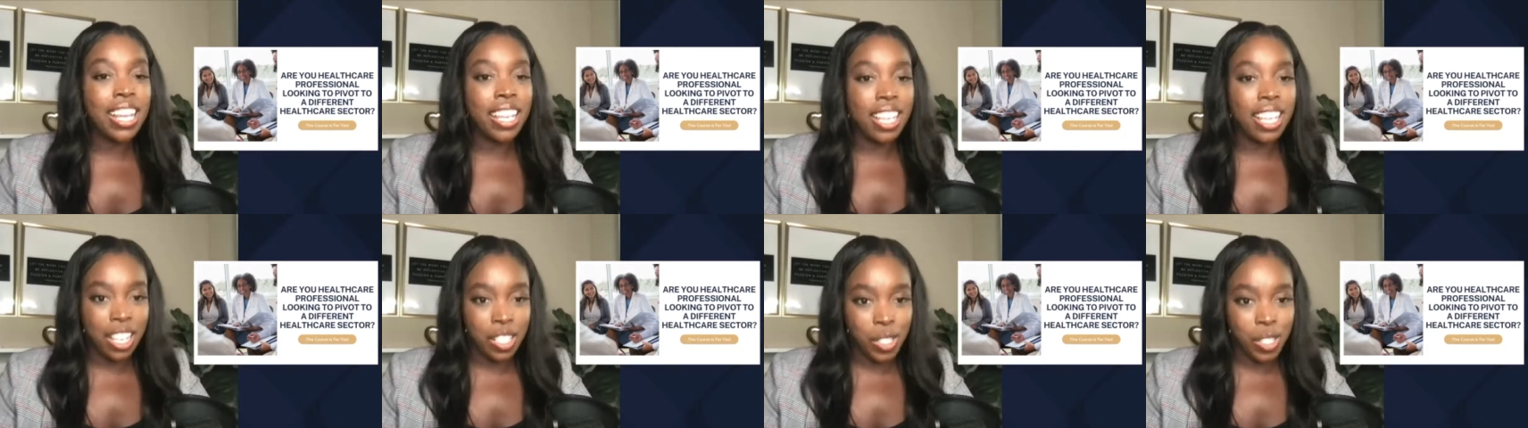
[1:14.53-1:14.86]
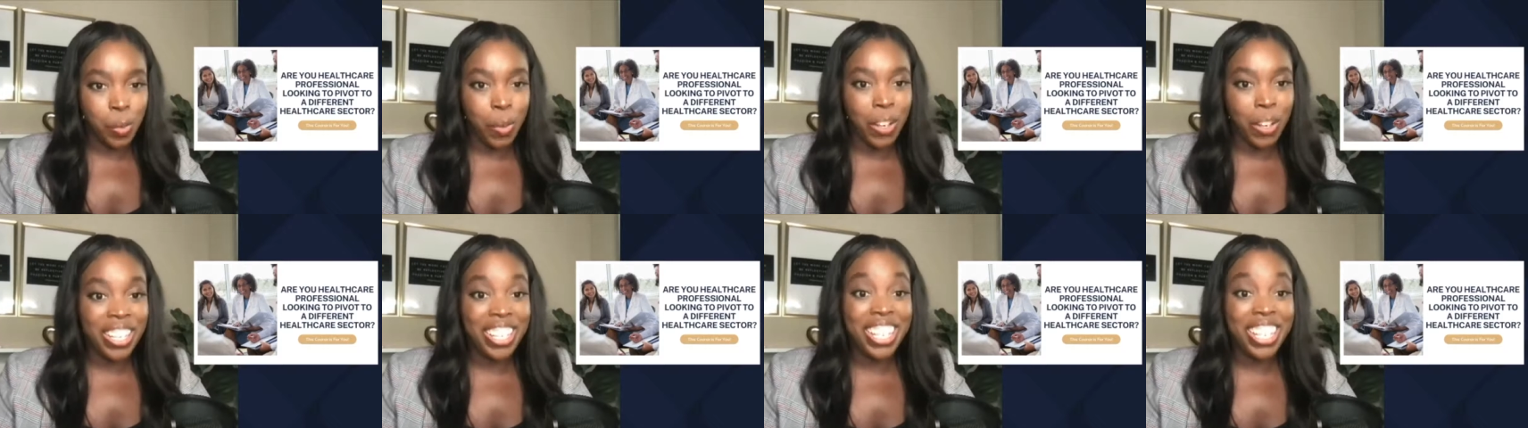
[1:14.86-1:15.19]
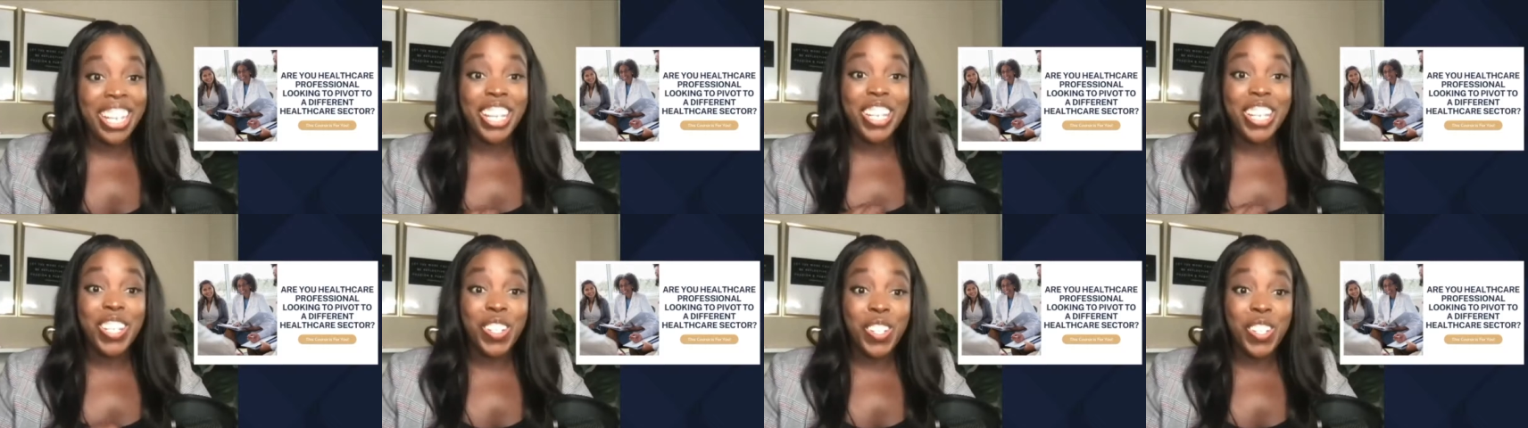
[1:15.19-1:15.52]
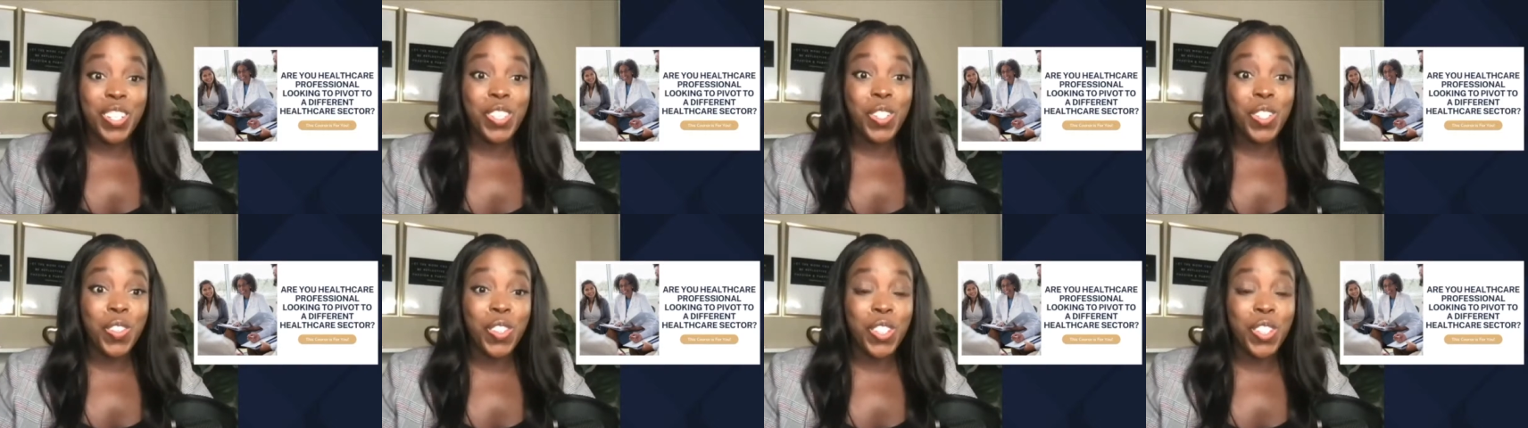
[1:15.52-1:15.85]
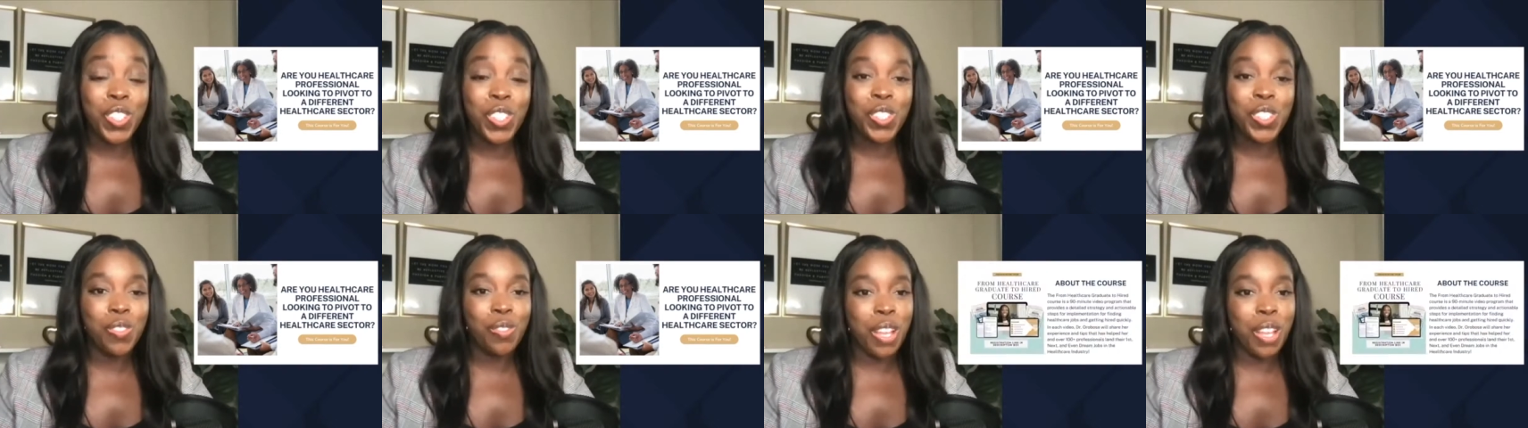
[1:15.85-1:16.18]
guess what? This
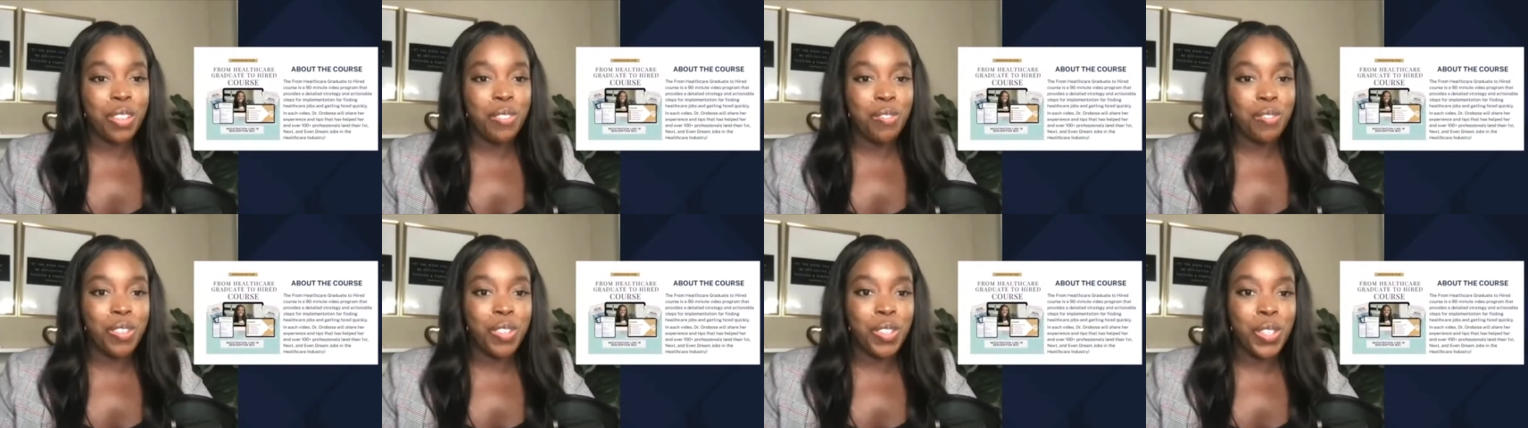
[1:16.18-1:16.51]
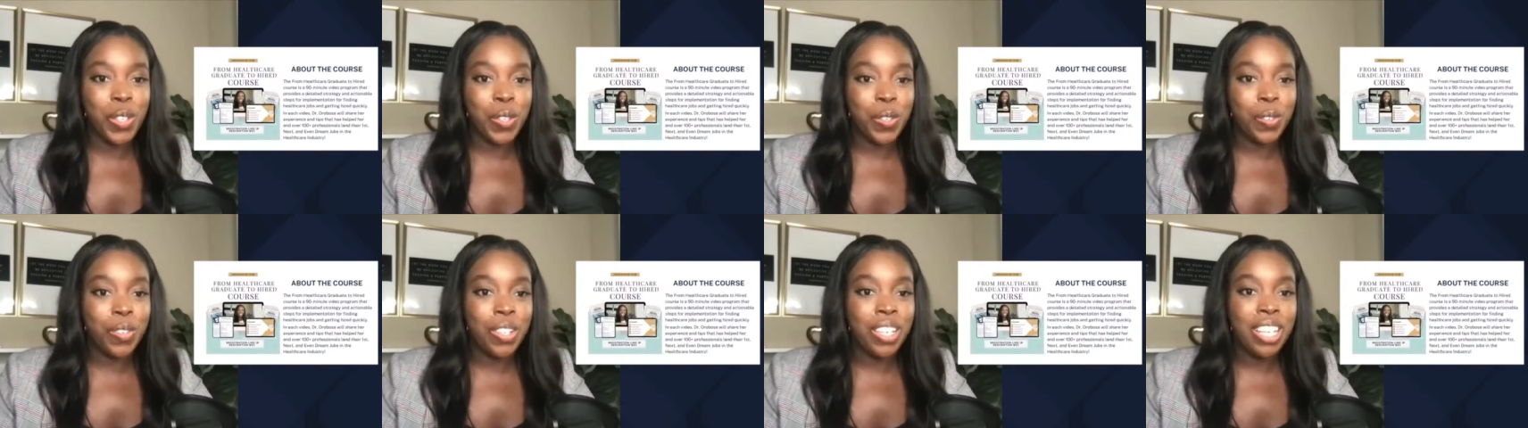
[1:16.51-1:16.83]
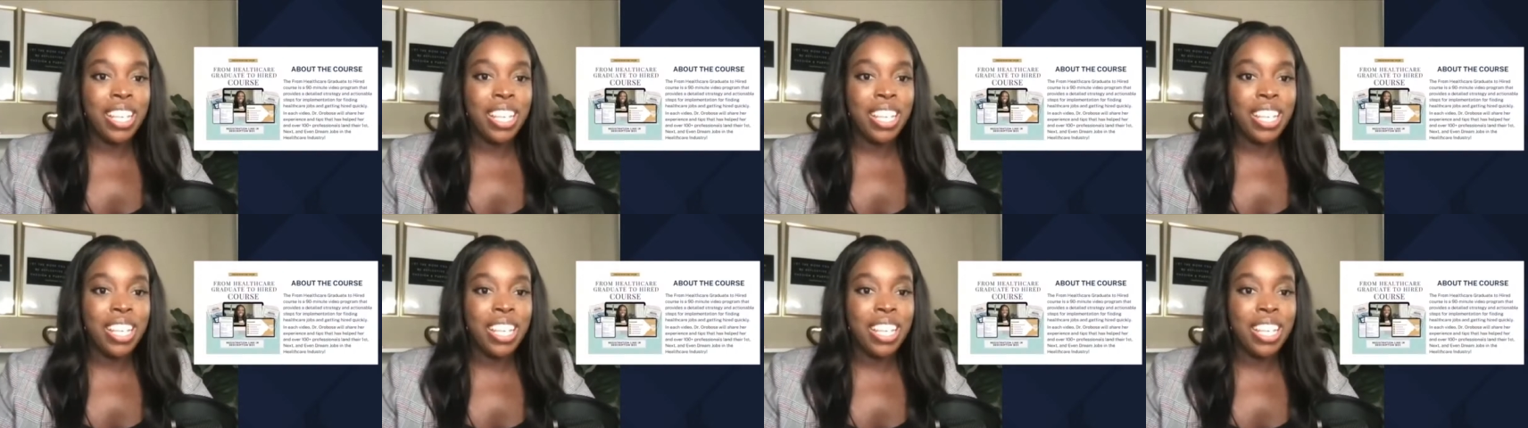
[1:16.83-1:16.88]
course is right for you.